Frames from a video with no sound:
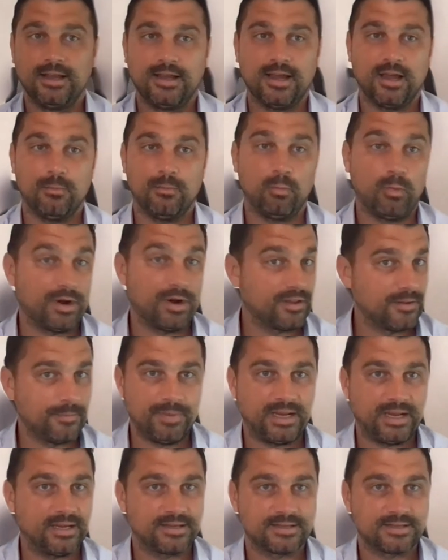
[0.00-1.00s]
Um, one of the
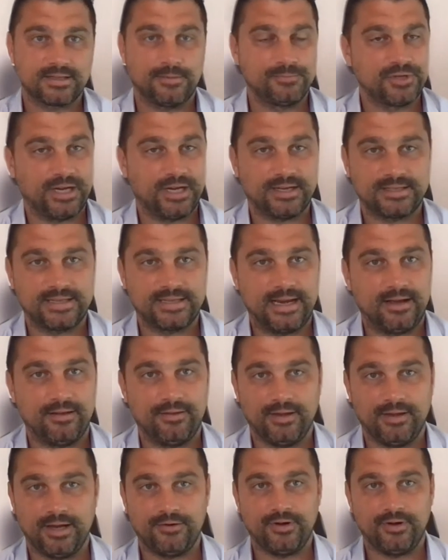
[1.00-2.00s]
biggest subjects
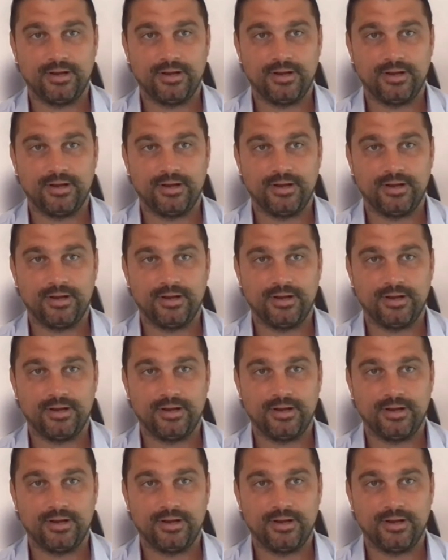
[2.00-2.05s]
out there.